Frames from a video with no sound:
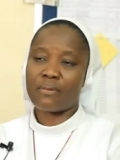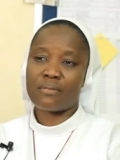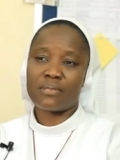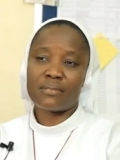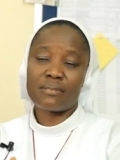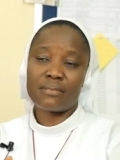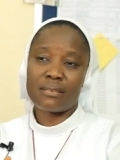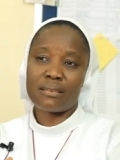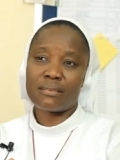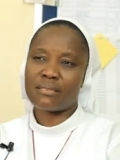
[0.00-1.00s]
because these
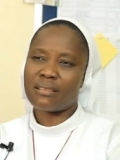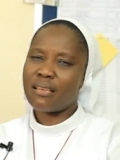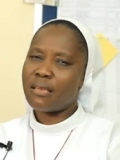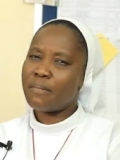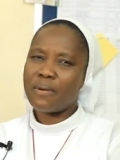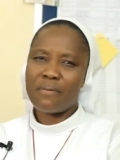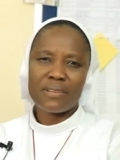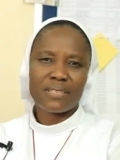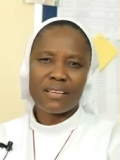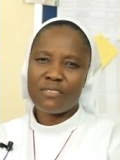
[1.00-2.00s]
days
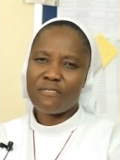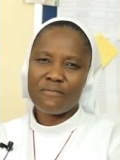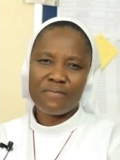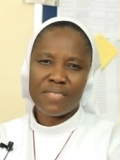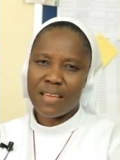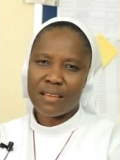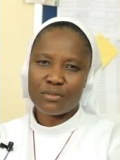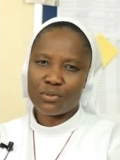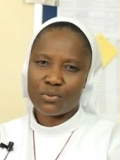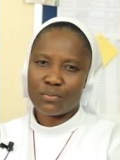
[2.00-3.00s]
parents are not even there
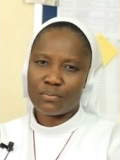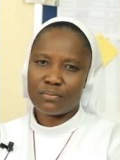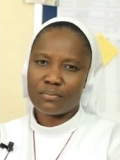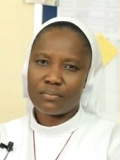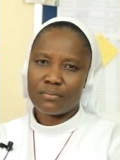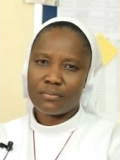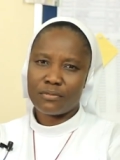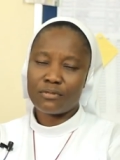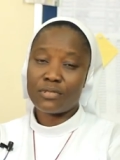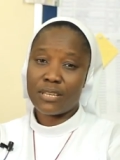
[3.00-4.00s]
at home
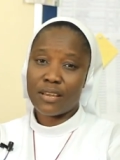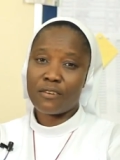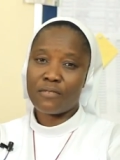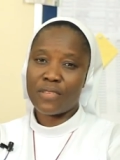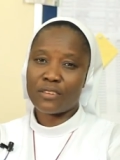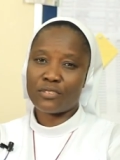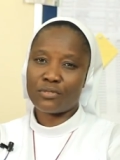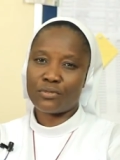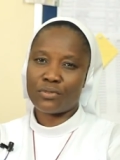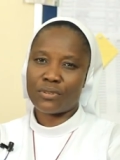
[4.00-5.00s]
to take care of their
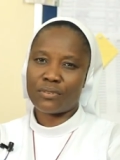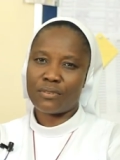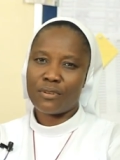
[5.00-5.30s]
children.